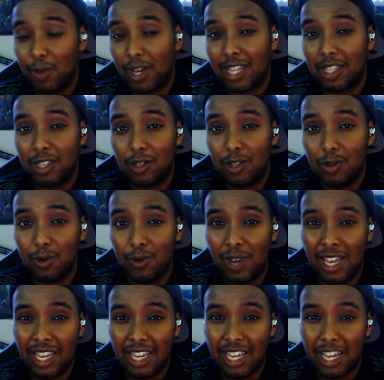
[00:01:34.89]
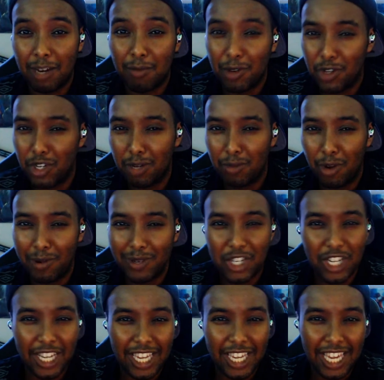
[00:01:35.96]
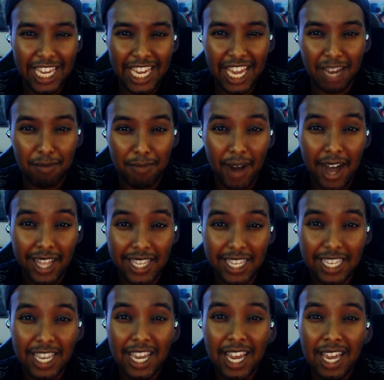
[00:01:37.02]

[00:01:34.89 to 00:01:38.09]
We got to an emotional moment with Shiki and bots,